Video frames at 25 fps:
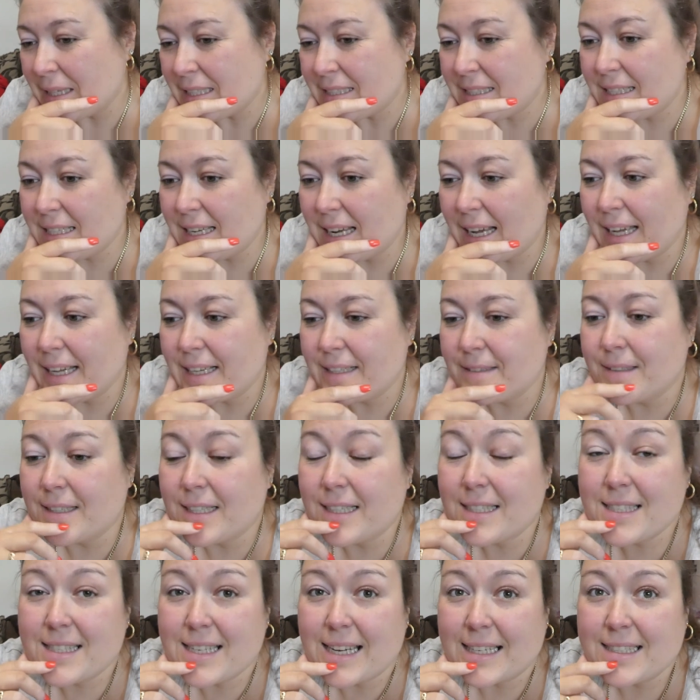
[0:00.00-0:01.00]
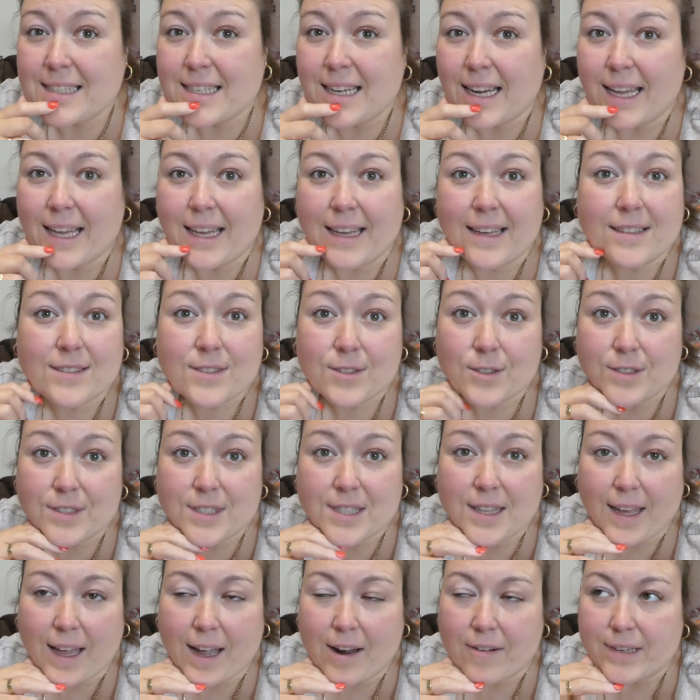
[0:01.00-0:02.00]
but today is Saturday, Ian's gone
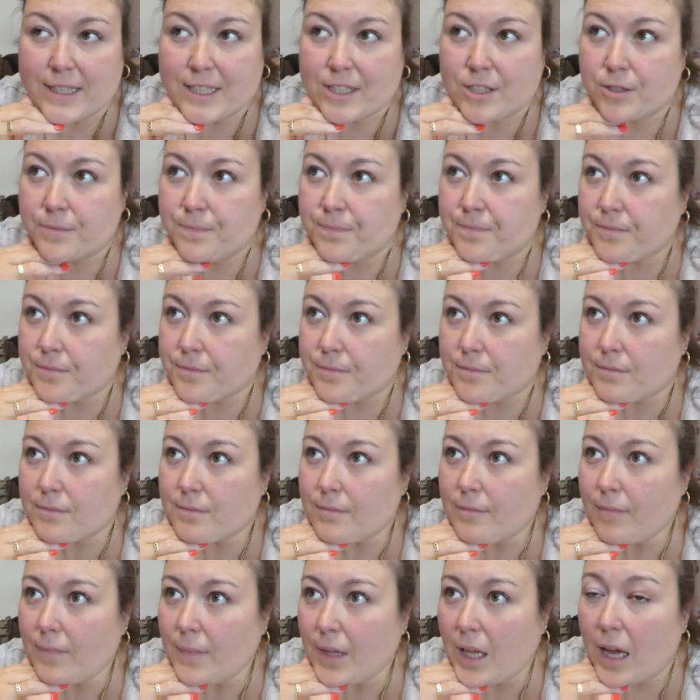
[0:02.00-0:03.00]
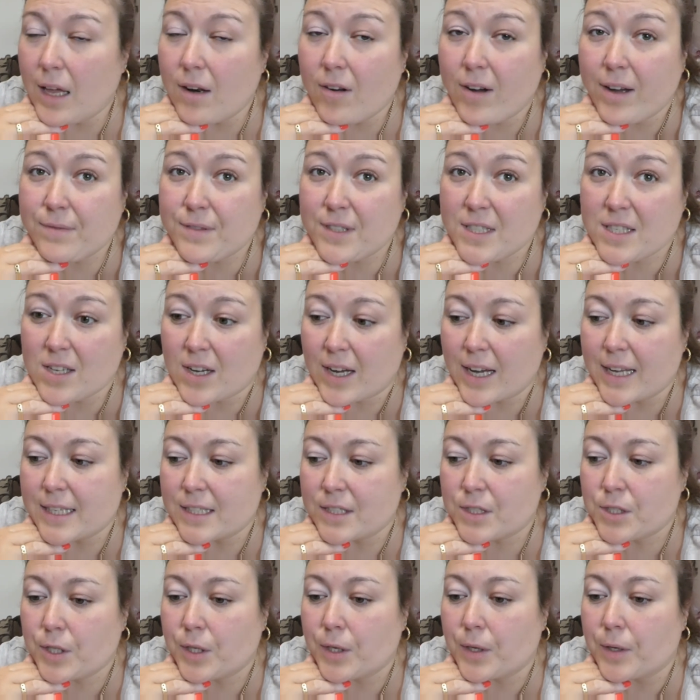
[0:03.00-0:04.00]
to the garage and I've
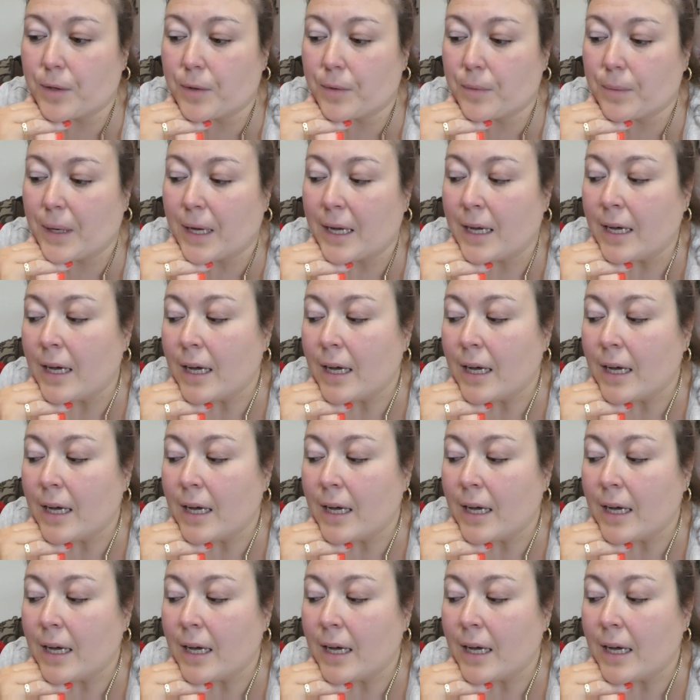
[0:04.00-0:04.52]
decided to